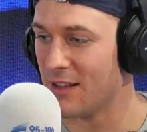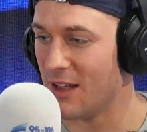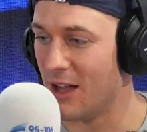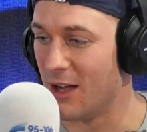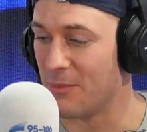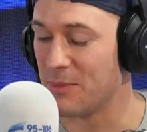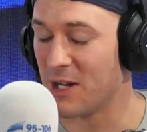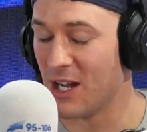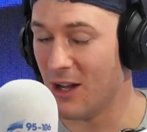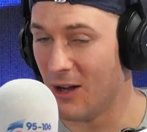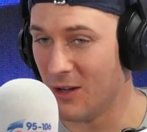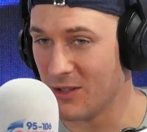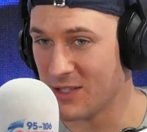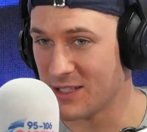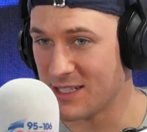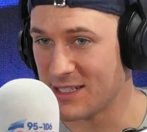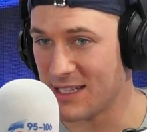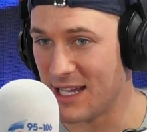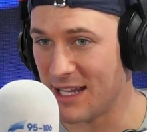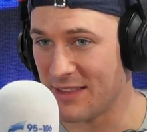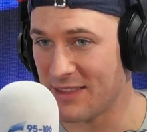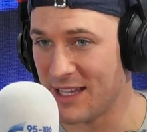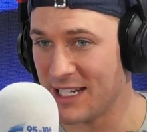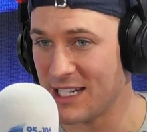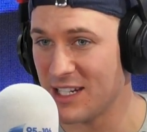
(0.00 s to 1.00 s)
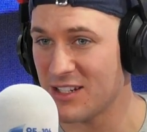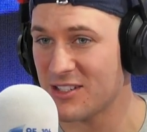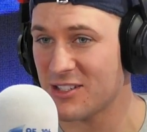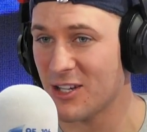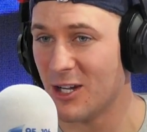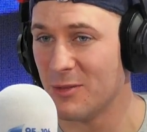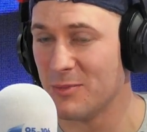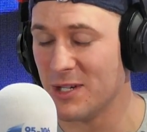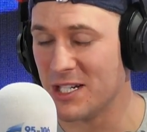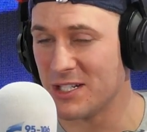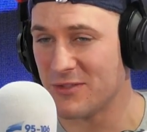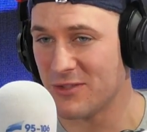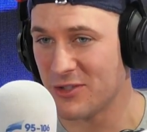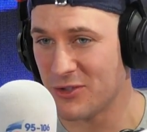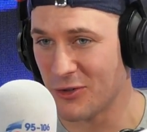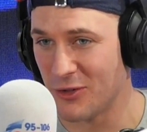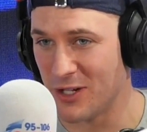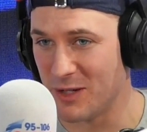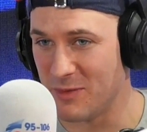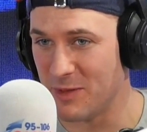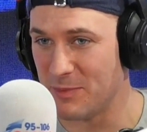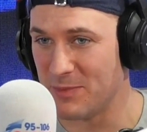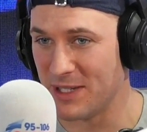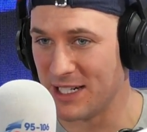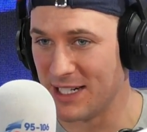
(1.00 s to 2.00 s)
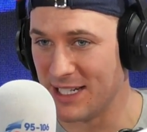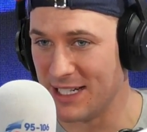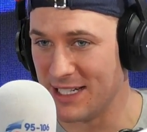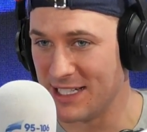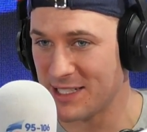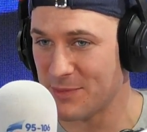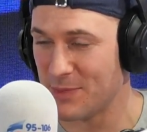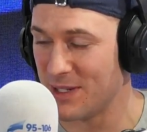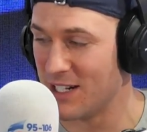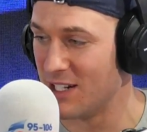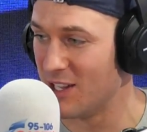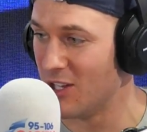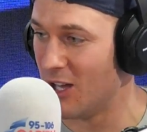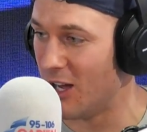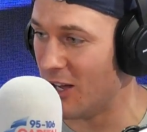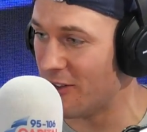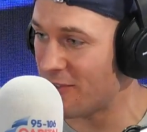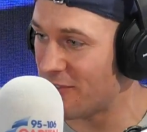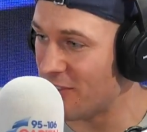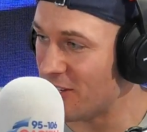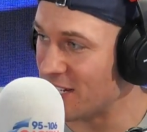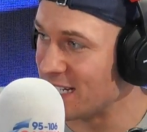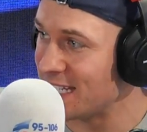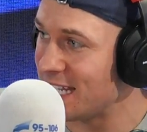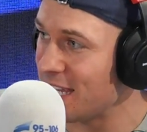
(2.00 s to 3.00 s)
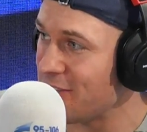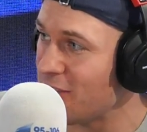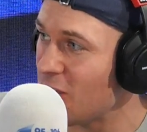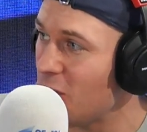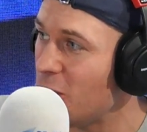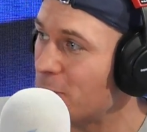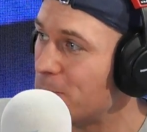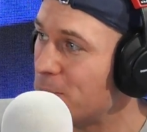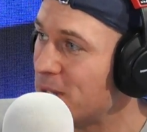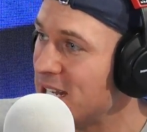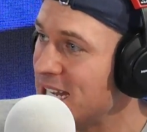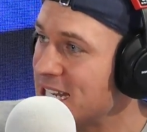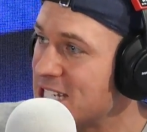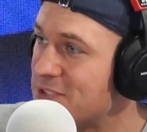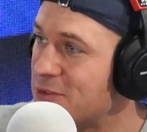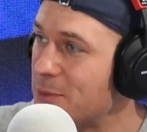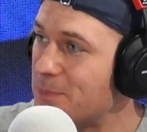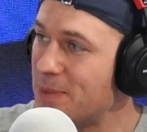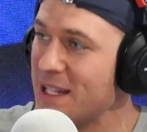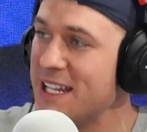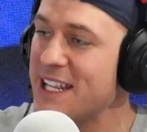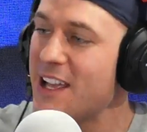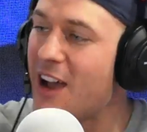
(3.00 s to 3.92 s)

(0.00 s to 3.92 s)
I'm going to hold you to that. Thank you so much for joining me, Billie. It's been a lot of fun. Give it up, please, for Billie